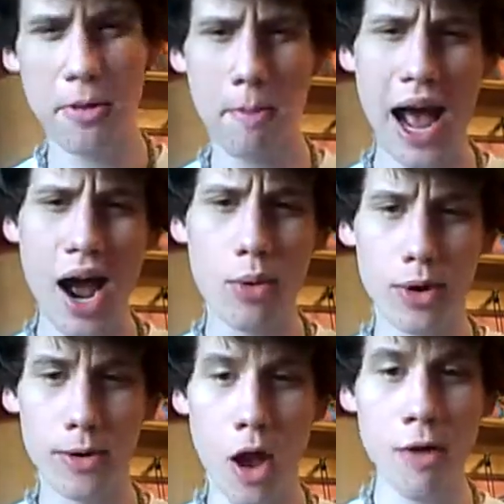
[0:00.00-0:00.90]
the
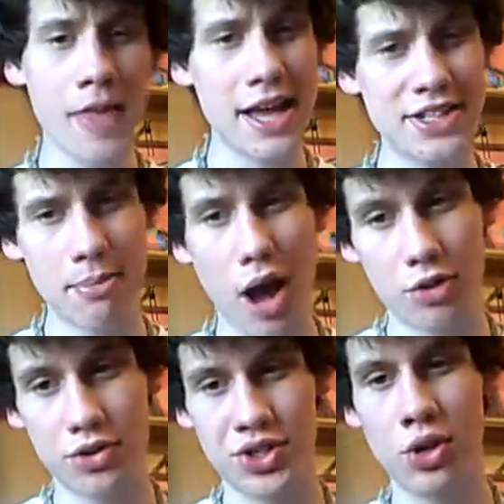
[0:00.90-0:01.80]
power of that
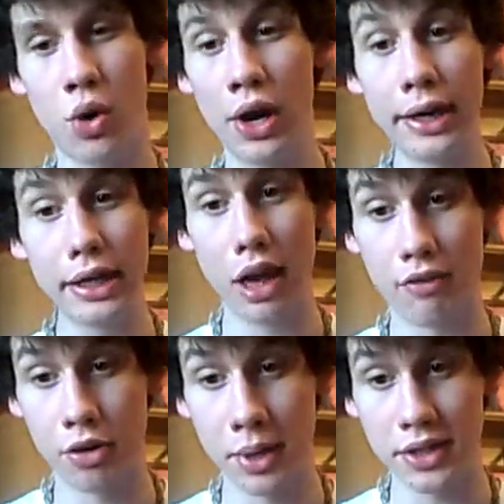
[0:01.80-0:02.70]
democracy or any
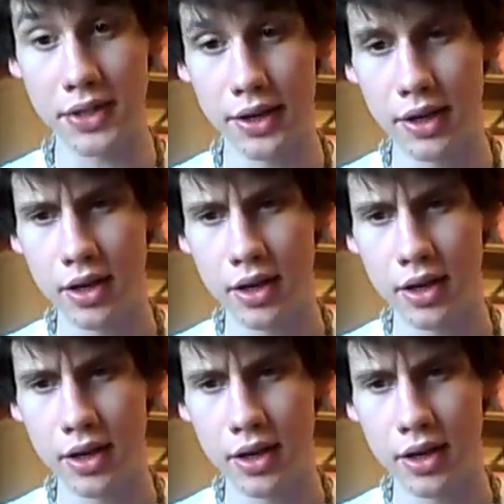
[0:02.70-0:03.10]
government,